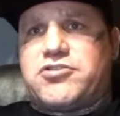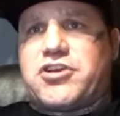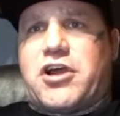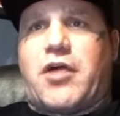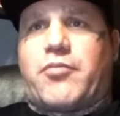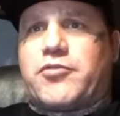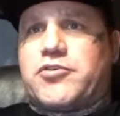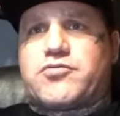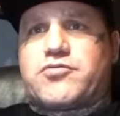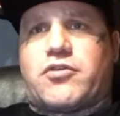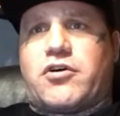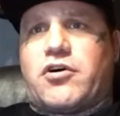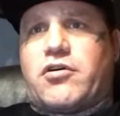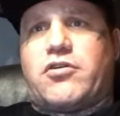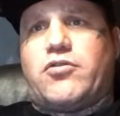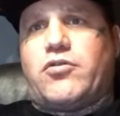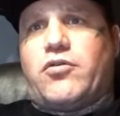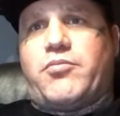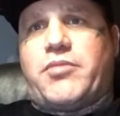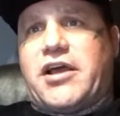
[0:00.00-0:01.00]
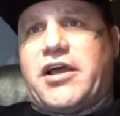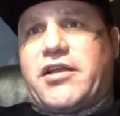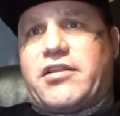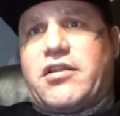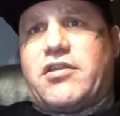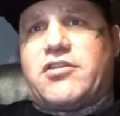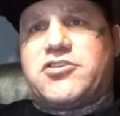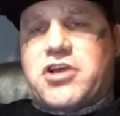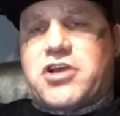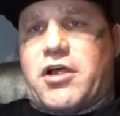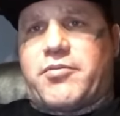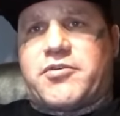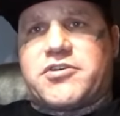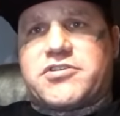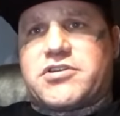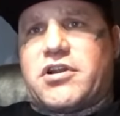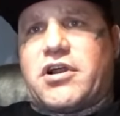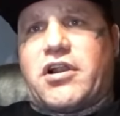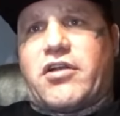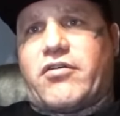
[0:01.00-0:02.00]
choppers were all cool back then,
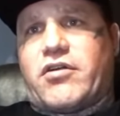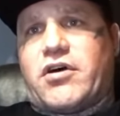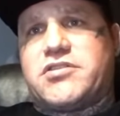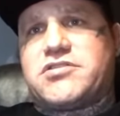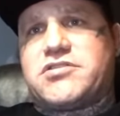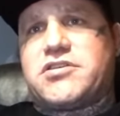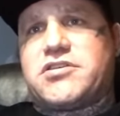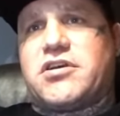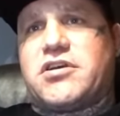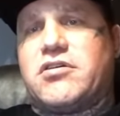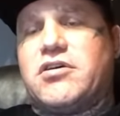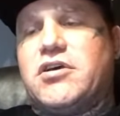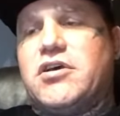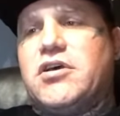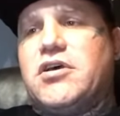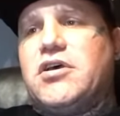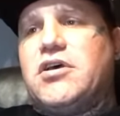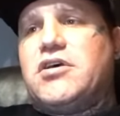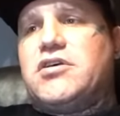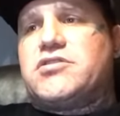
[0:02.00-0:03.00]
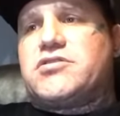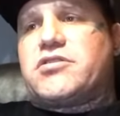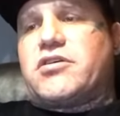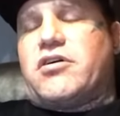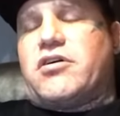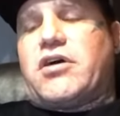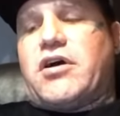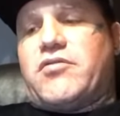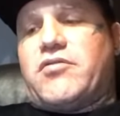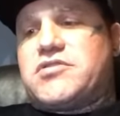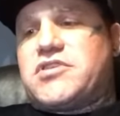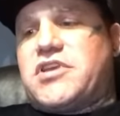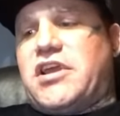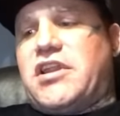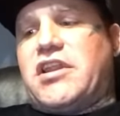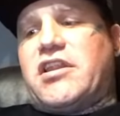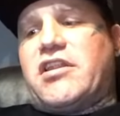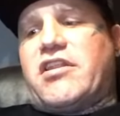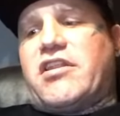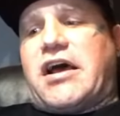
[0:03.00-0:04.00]
choppers and hot rods, So I was
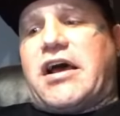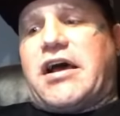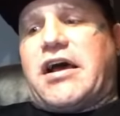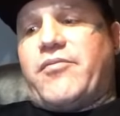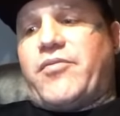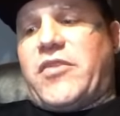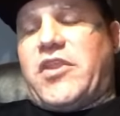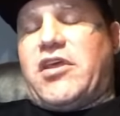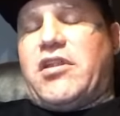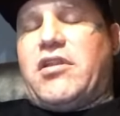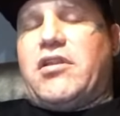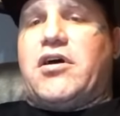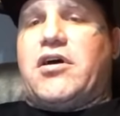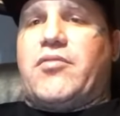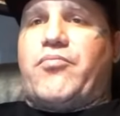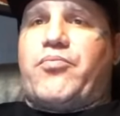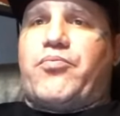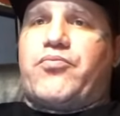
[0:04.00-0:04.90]
getting into that. And